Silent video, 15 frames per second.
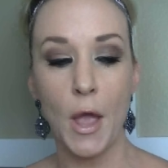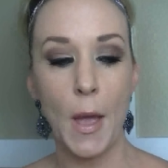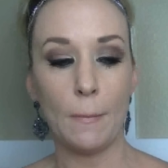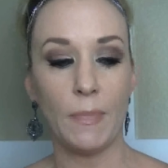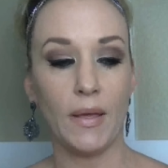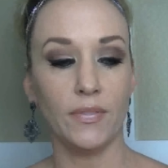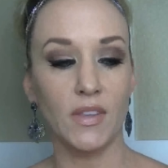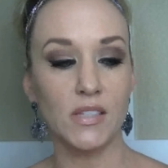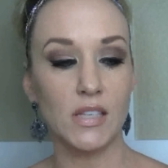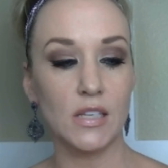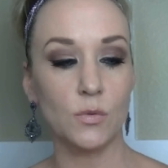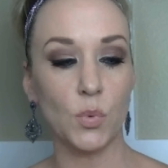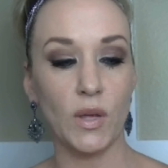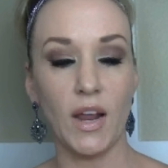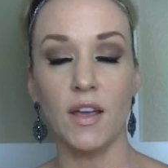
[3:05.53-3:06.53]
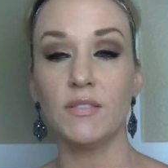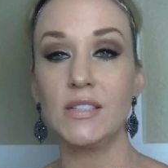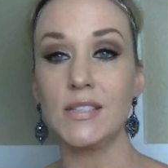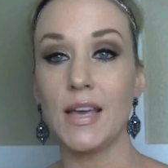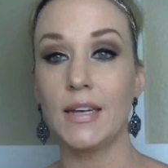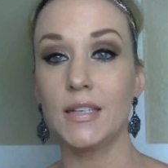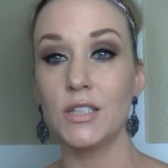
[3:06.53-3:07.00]
but this is what I've
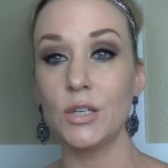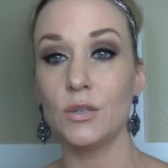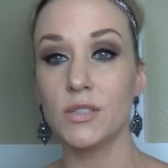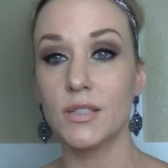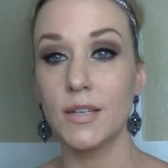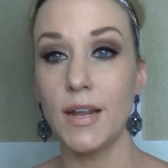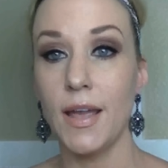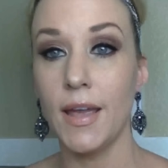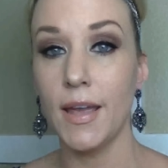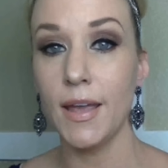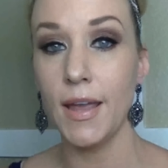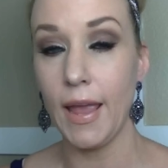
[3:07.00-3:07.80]
decided to use today,